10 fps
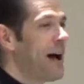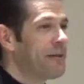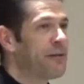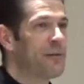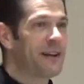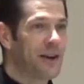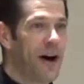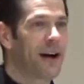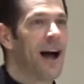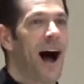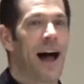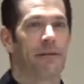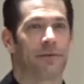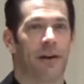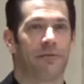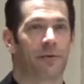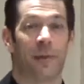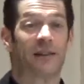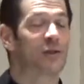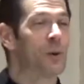I have love for my dog. I have love for
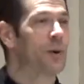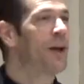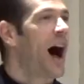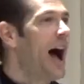my school.